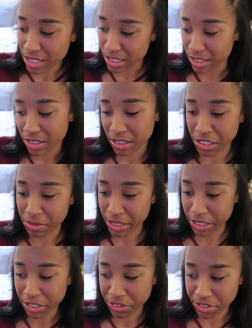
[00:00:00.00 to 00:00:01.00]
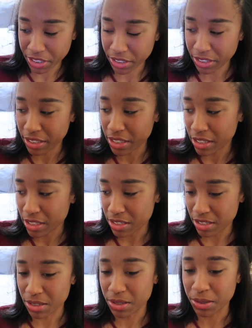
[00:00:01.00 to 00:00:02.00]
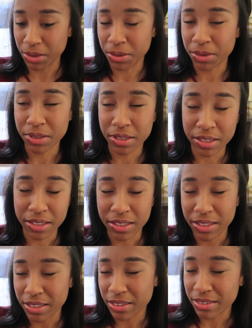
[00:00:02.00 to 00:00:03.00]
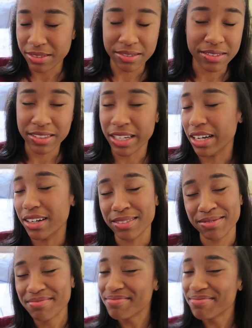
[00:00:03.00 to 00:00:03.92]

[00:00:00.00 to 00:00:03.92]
technically my career. So yeah.